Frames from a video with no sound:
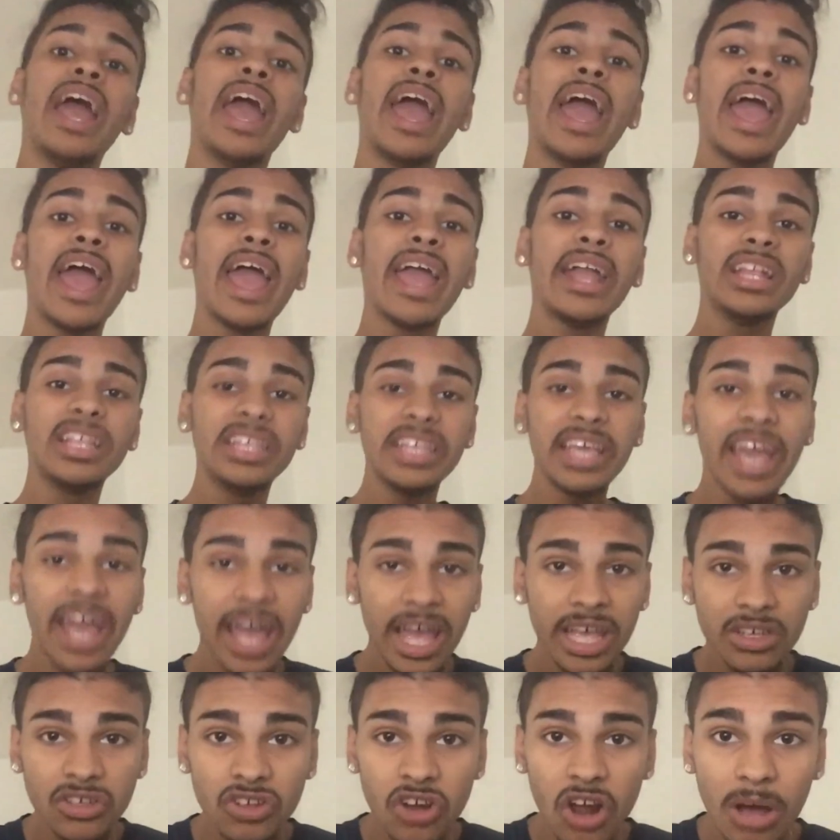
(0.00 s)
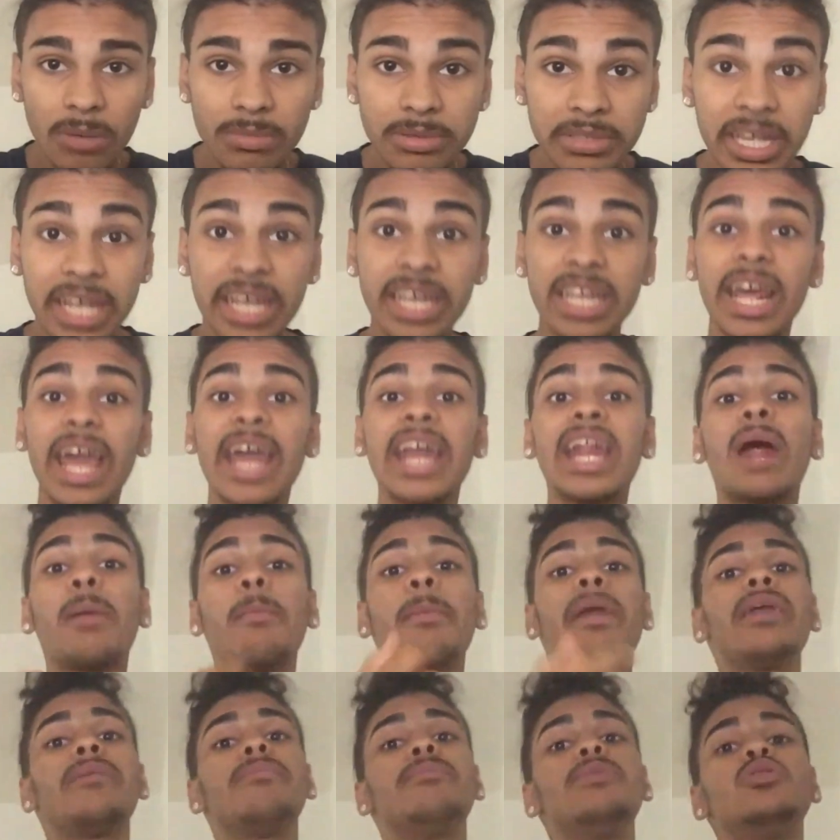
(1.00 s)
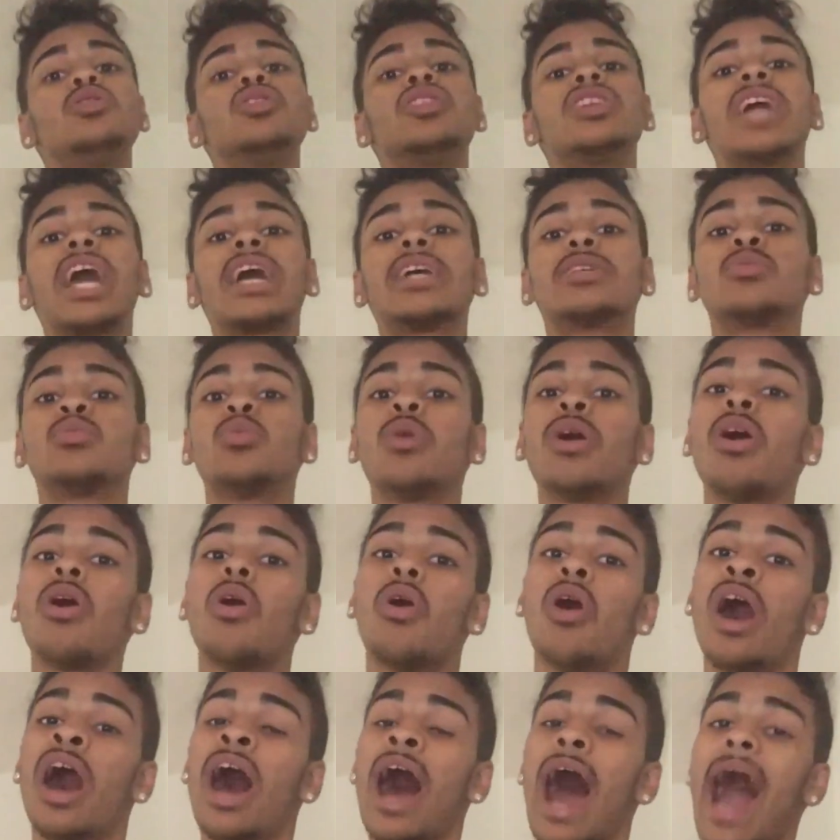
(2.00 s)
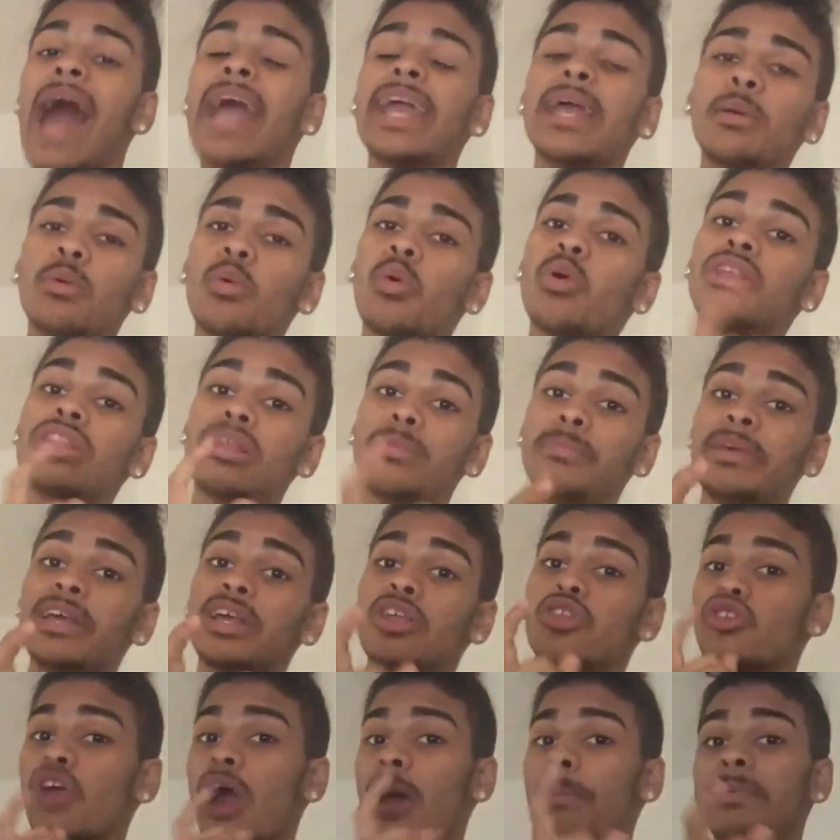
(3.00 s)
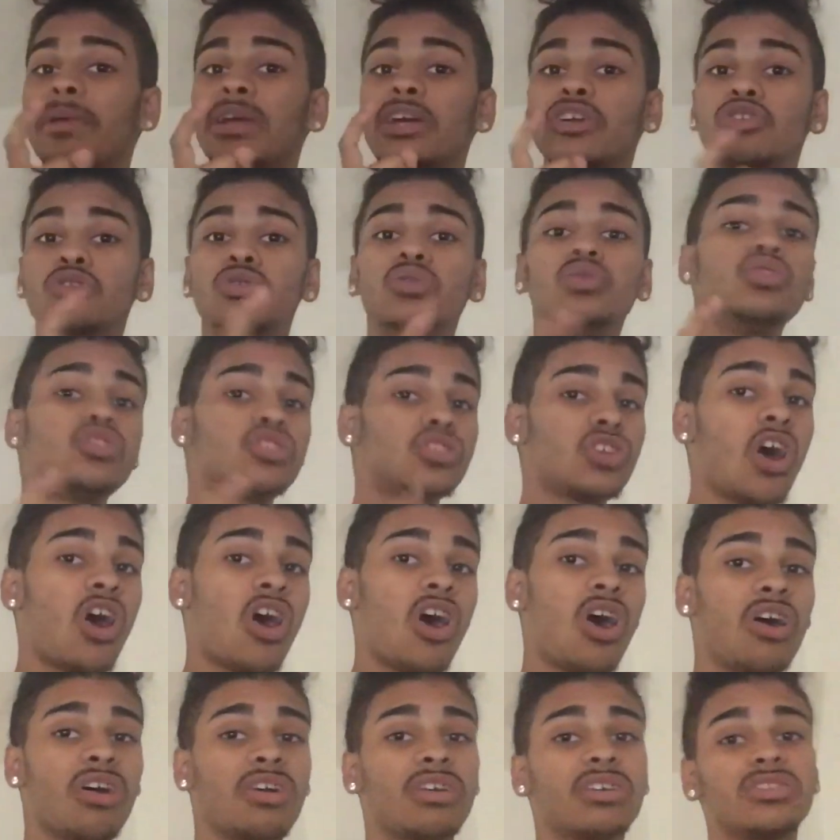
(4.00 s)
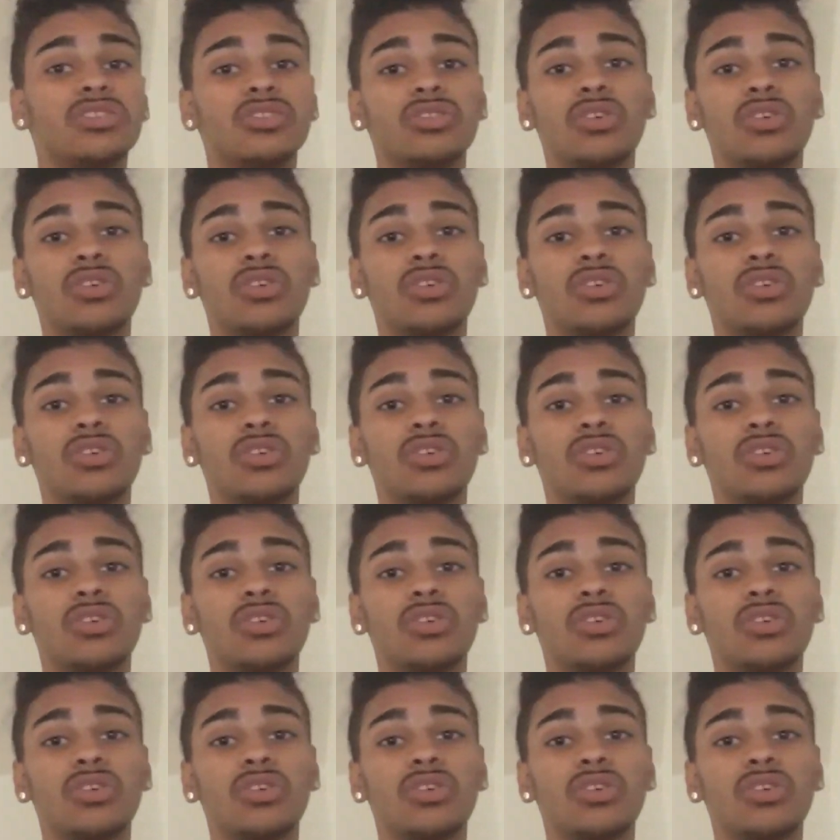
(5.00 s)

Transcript: And yeah, you know what I'm saying? And I make music as well. I am going to be dropping a new song.